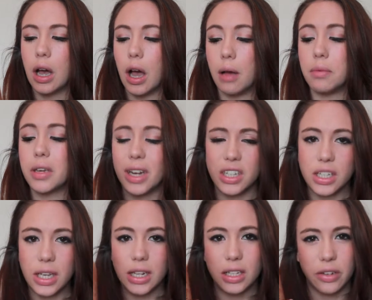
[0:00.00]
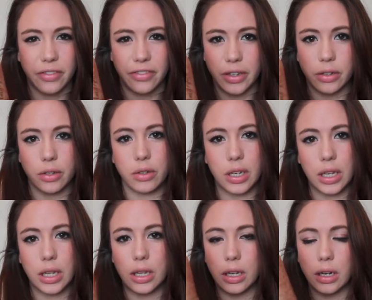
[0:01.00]
You can actually get this all feel
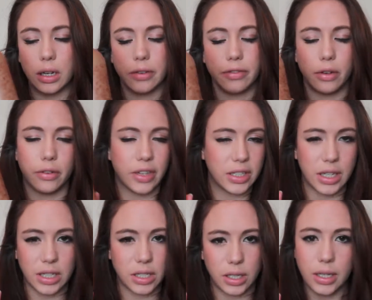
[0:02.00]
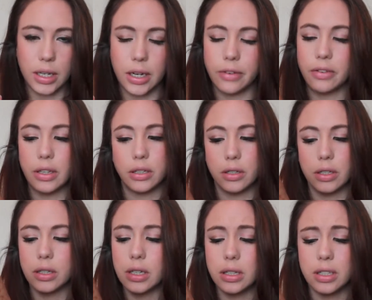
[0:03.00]
unique and like look fantastic and everything, so
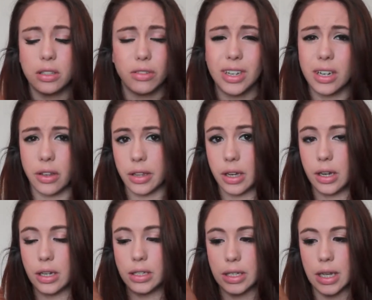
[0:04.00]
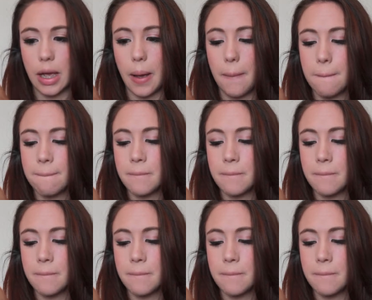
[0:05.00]
it's really not that hard to get,